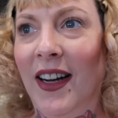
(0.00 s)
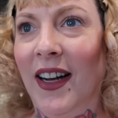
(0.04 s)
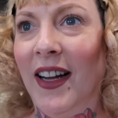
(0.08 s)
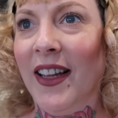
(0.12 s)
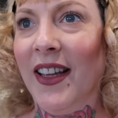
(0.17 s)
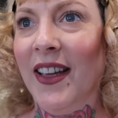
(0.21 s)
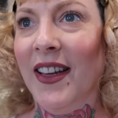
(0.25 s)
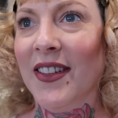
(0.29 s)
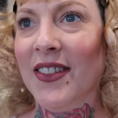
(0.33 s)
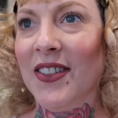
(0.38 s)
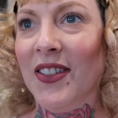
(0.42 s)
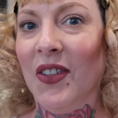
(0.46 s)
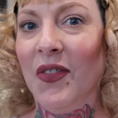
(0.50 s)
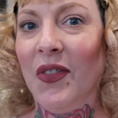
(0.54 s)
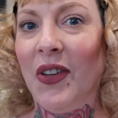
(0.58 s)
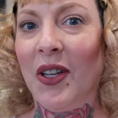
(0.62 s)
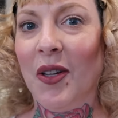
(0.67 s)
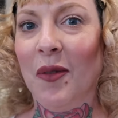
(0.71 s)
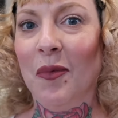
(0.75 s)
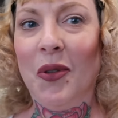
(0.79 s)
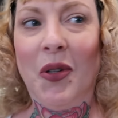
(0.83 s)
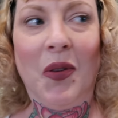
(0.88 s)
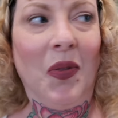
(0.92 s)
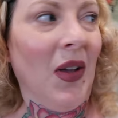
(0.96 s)
I can't tell if I
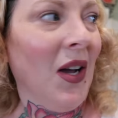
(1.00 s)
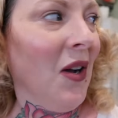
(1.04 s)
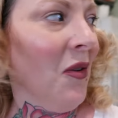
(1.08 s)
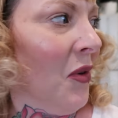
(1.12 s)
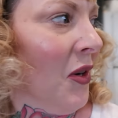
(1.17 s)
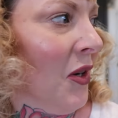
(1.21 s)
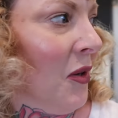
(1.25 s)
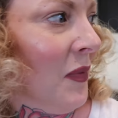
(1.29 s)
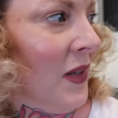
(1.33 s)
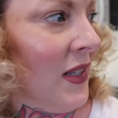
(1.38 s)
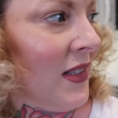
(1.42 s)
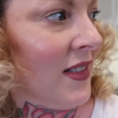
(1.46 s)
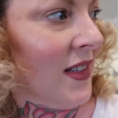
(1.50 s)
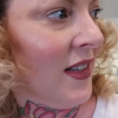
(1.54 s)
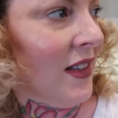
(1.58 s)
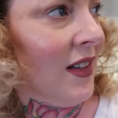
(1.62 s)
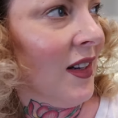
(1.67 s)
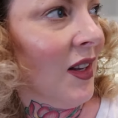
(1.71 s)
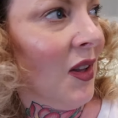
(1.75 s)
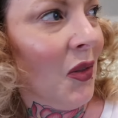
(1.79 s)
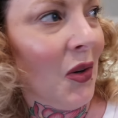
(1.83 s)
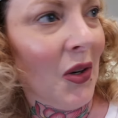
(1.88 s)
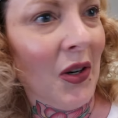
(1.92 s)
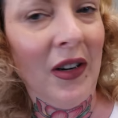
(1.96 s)
can put that one on my skin
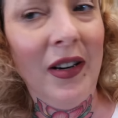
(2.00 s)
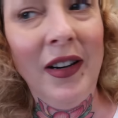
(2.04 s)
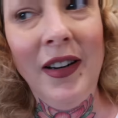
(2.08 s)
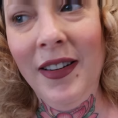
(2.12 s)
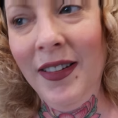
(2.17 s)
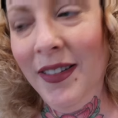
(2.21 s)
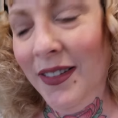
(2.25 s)
either